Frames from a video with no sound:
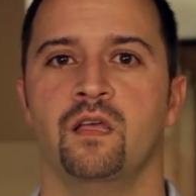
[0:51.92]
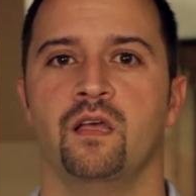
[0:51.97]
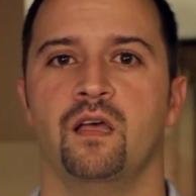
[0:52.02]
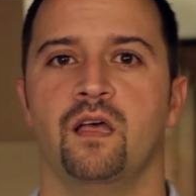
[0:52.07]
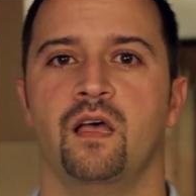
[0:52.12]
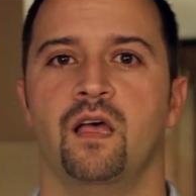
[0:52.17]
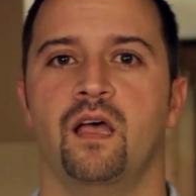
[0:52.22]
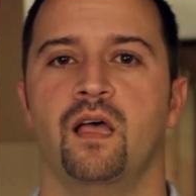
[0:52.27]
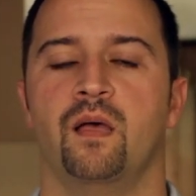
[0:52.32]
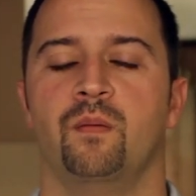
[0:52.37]

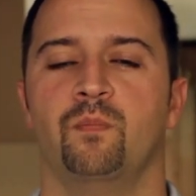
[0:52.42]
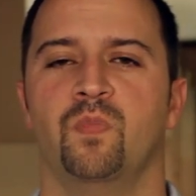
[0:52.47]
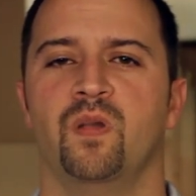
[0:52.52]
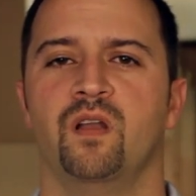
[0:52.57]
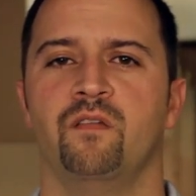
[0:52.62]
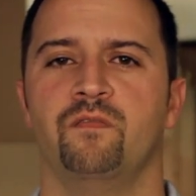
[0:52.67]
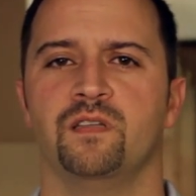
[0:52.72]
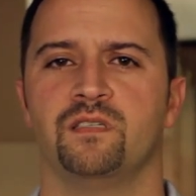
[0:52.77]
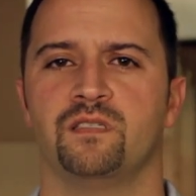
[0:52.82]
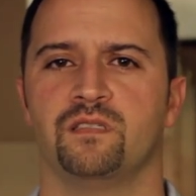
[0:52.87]
But
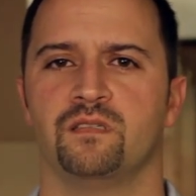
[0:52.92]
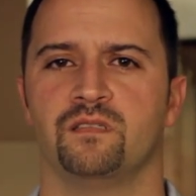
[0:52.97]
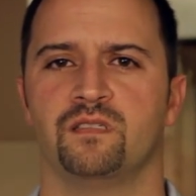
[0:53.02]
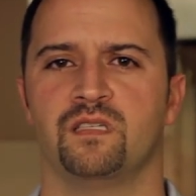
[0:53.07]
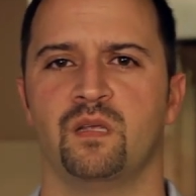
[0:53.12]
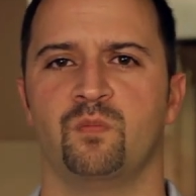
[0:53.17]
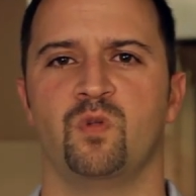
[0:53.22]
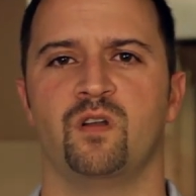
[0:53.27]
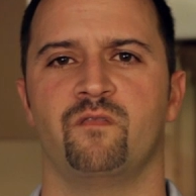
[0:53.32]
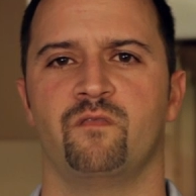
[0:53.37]
if it's
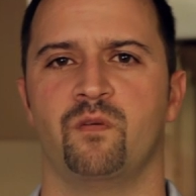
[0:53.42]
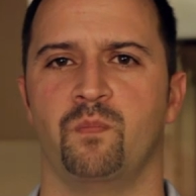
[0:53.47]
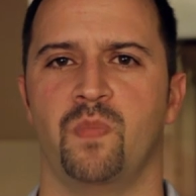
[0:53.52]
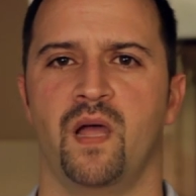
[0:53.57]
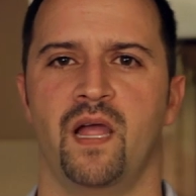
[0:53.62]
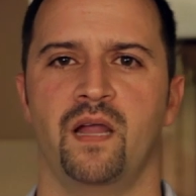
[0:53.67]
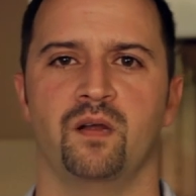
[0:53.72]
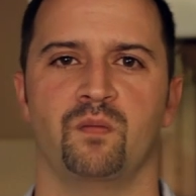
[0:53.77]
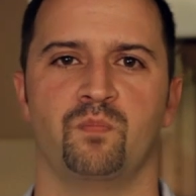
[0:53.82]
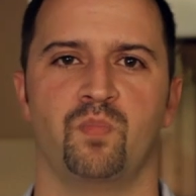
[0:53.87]
somewhat of a
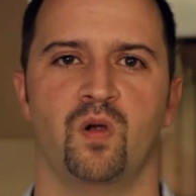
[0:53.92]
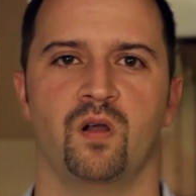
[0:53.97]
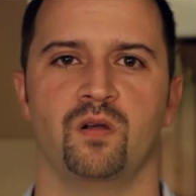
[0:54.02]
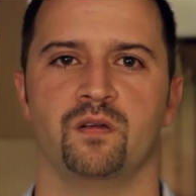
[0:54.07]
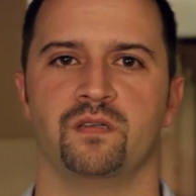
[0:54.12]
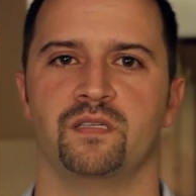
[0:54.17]
minor part,